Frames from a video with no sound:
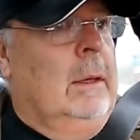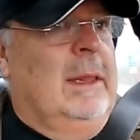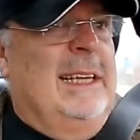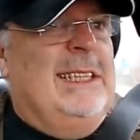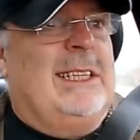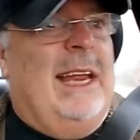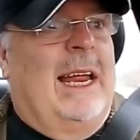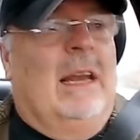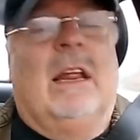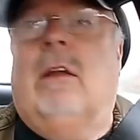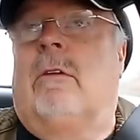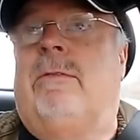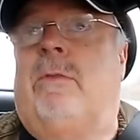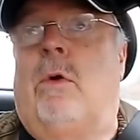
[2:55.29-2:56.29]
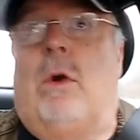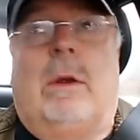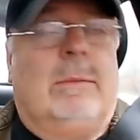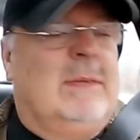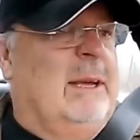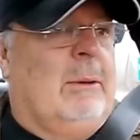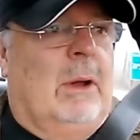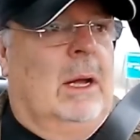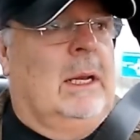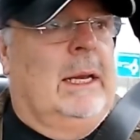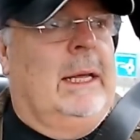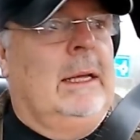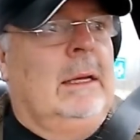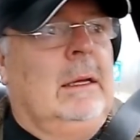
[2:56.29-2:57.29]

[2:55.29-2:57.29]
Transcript: They just had little forms. They were ugly.